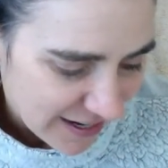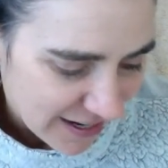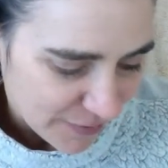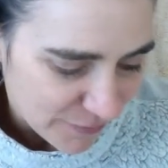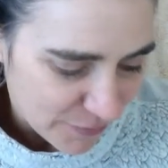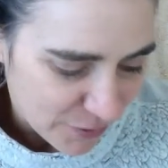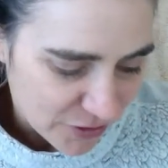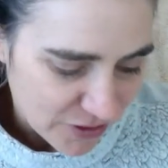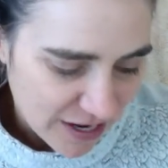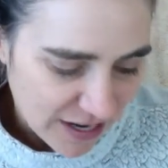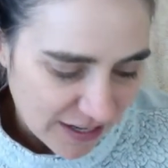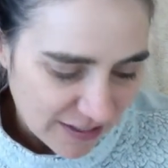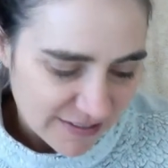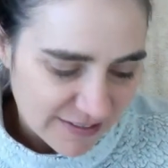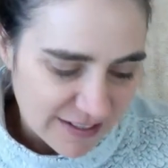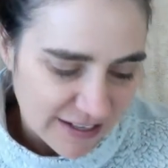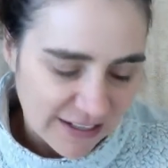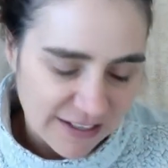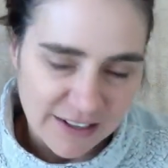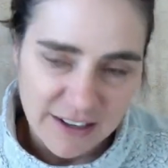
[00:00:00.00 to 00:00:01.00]
Their necks
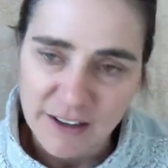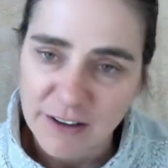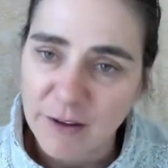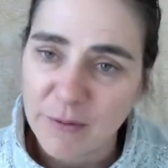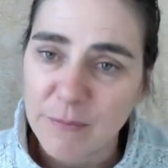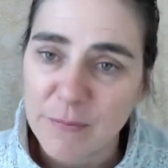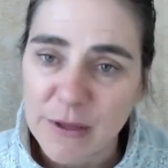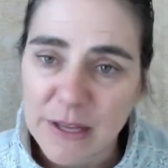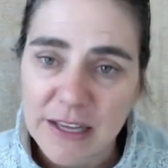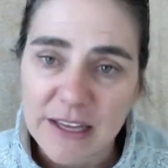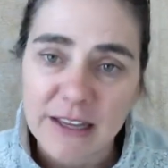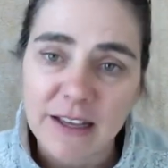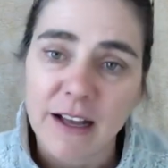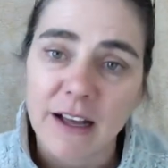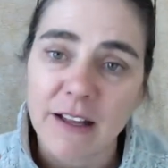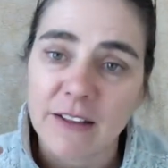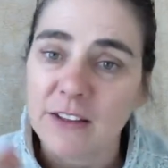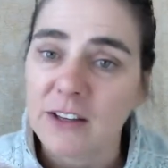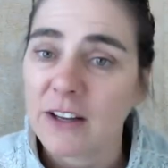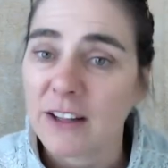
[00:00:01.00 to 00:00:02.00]
tend to be a
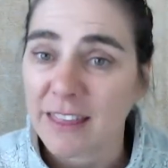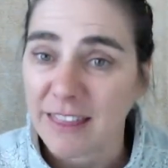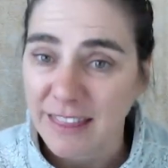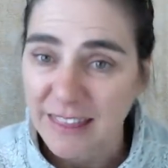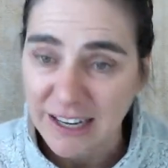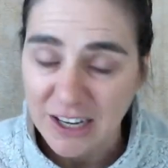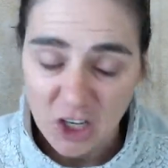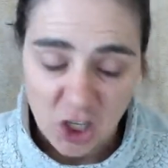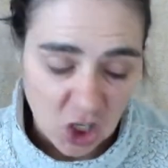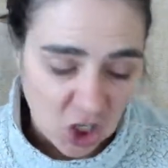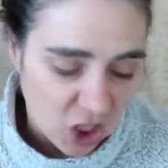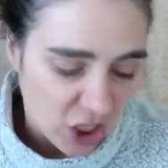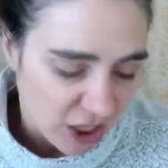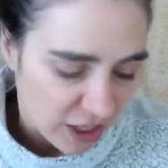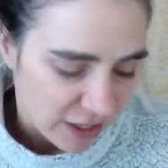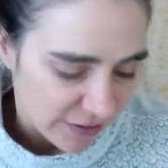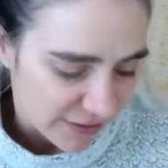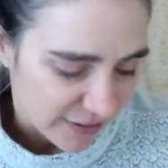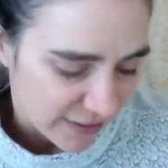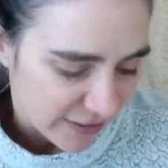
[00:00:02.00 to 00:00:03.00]
little thicker
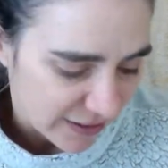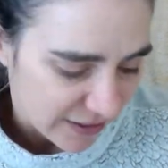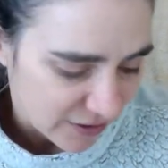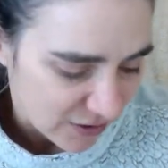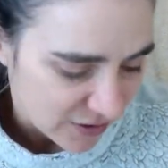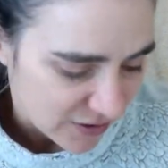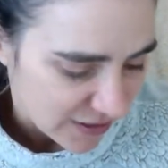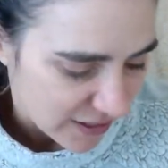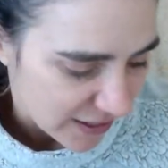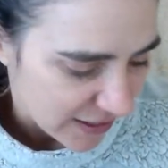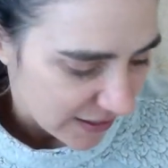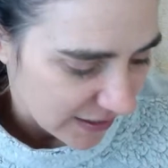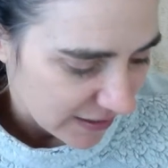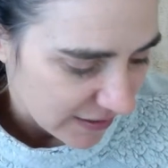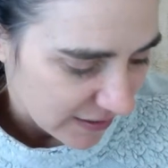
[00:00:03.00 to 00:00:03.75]
on the thicker side.